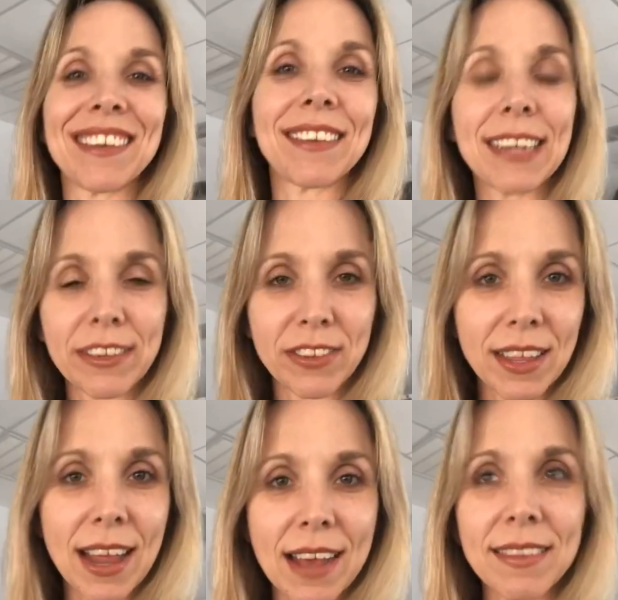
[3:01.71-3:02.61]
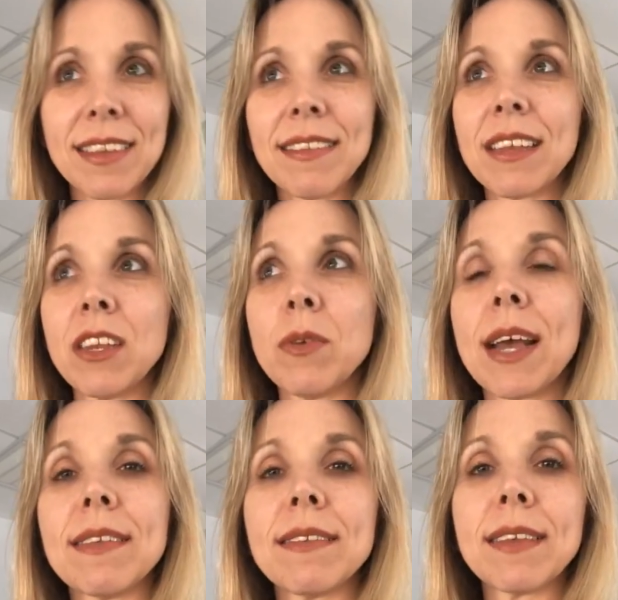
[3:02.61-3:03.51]
teach the classes, and you
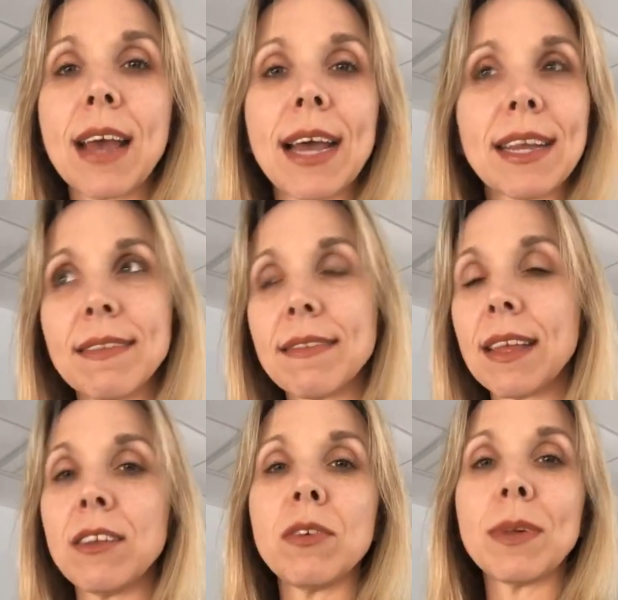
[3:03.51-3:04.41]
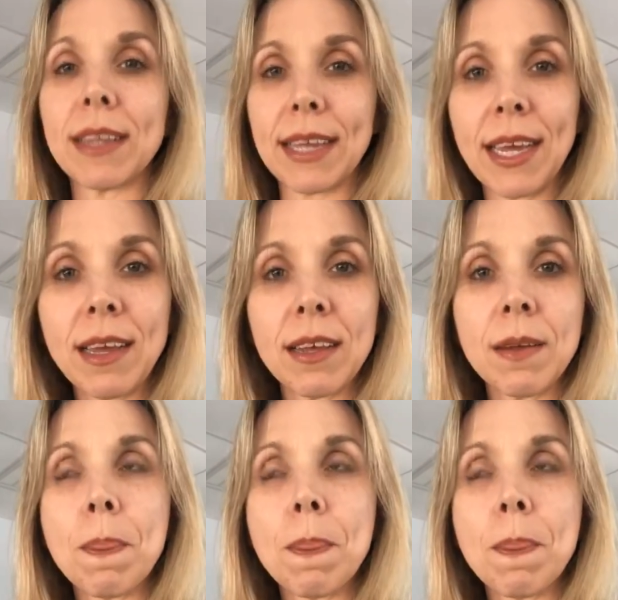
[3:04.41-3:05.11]
guys, I can send you a link,